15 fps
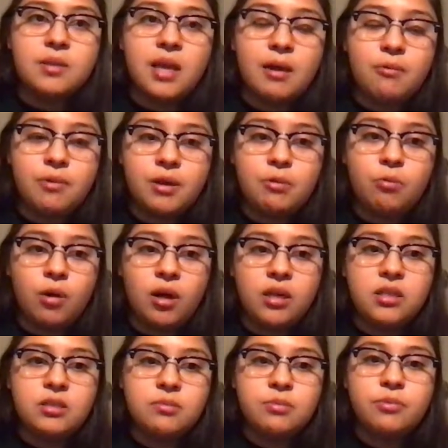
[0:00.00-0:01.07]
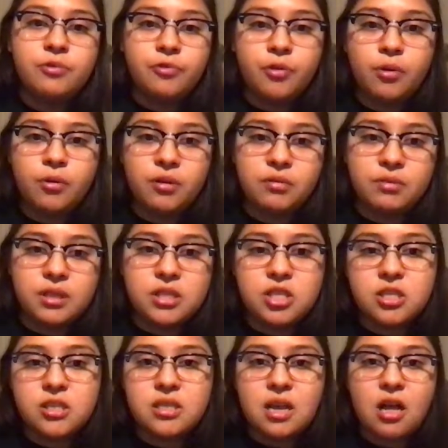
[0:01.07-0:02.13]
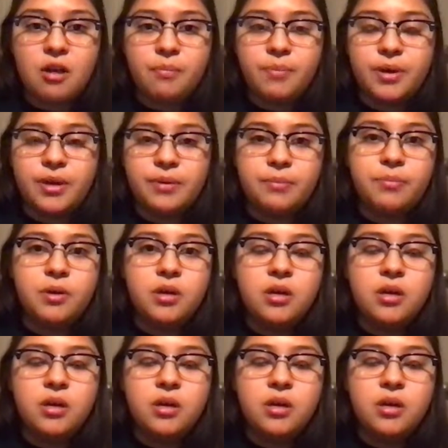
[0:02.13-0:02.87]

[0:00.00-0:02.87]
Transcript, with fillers: that we want to move forward with just to help him